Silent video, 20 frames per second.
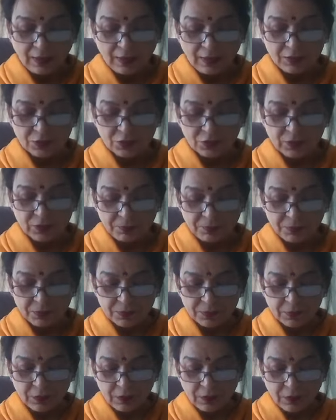And
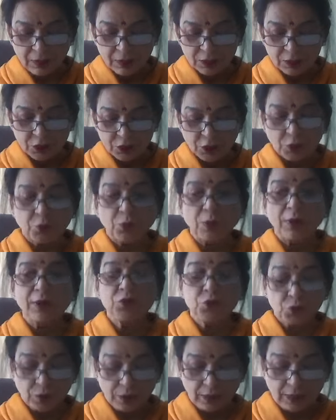
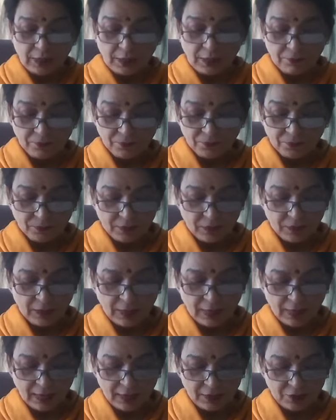subsequently,
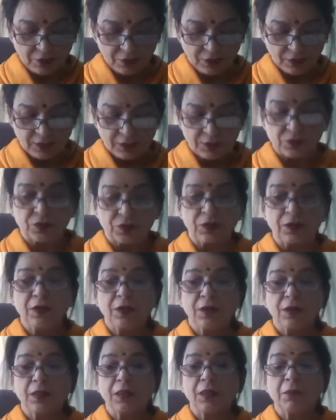the entities,
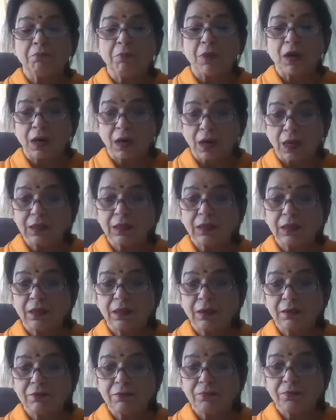the
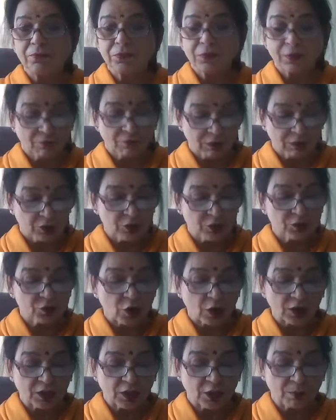Mahat, which
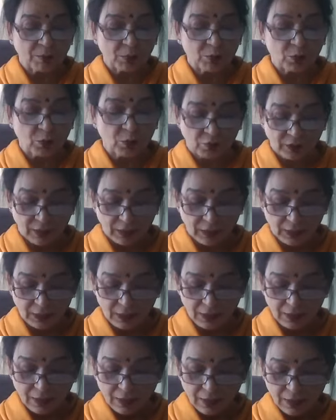is talking about over
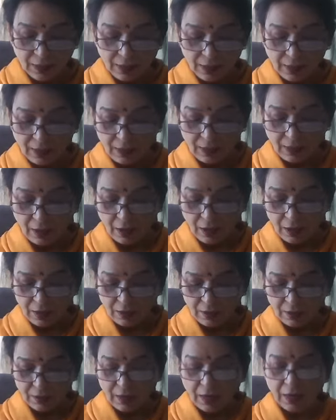here, and
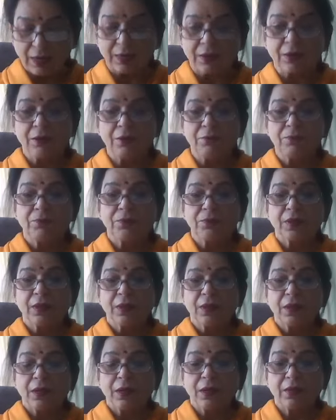Ahankar,
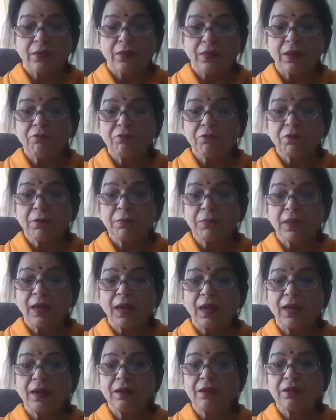and then from
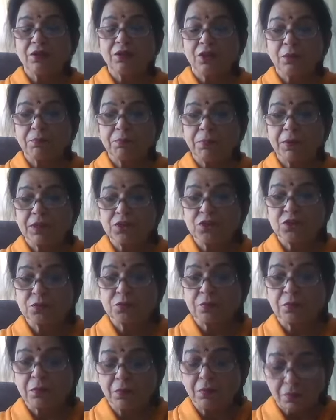that, the
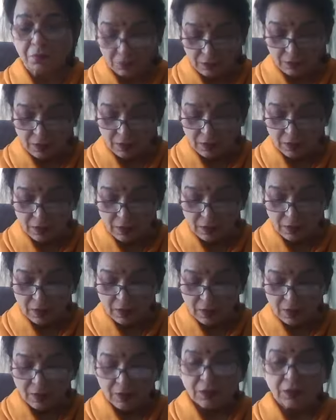Panch
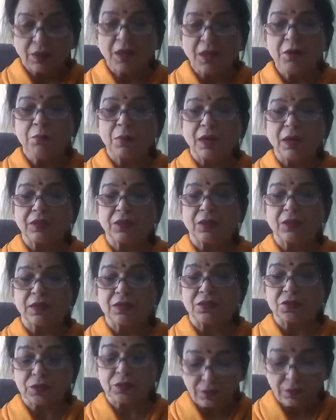
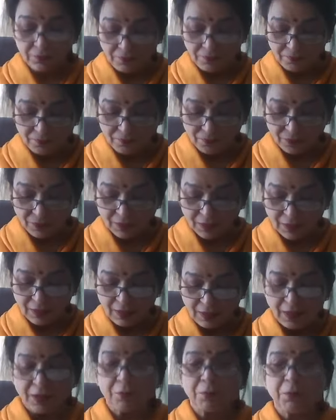Tanmatras,
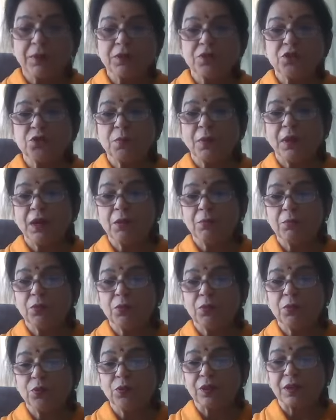and Panch
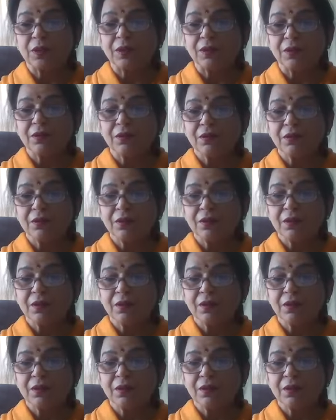Mahabhut.